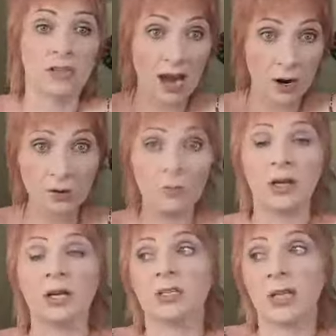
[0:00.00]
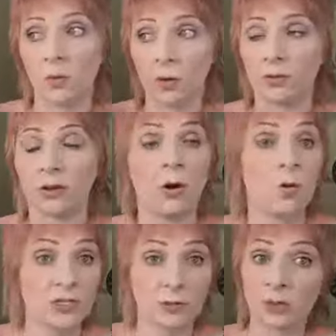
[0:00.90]
out, because they're
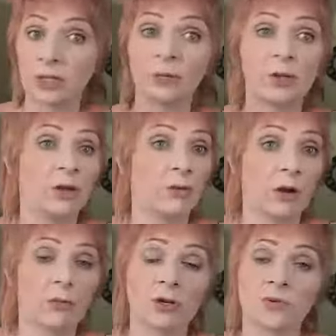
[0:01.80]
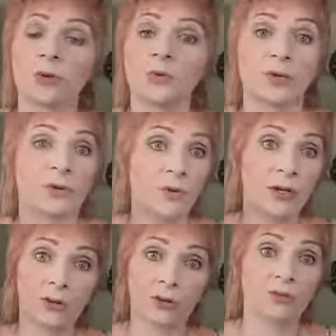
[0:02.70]
always a really, really great resource when you're doing
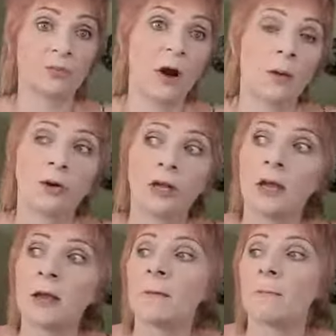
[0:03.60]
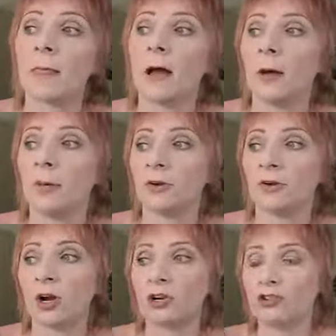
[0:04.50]
a large property, and you're
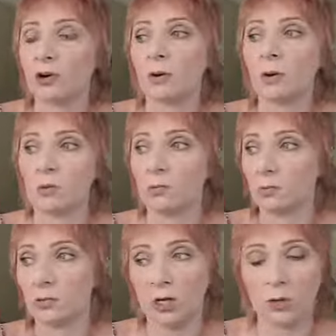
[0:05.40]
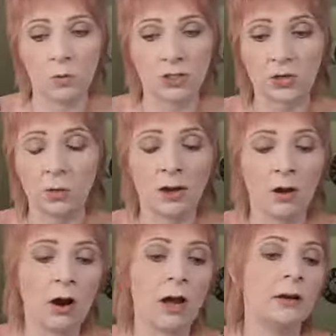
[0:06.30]
not sure about, what's going
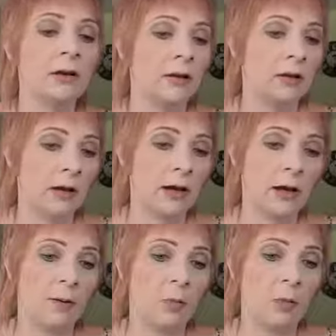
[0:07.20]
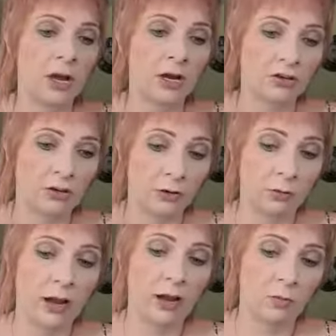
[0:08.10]
on.
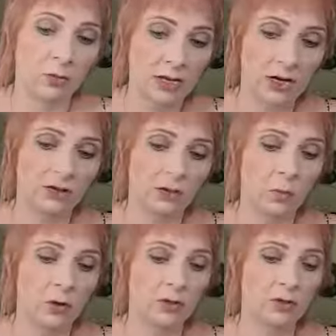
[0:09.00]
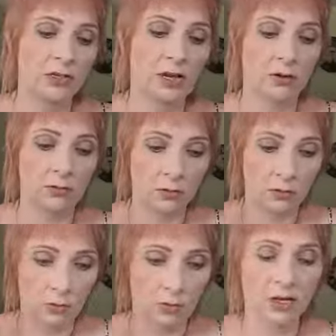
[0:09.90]
Greg was actually the one who said,
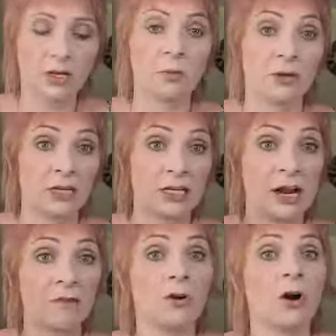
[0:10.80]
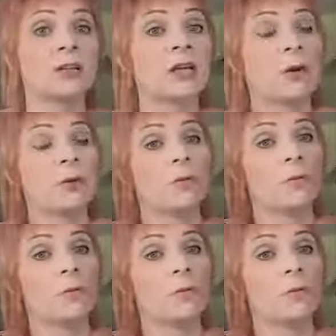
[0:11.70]
we need to bring the cadaver dogs out.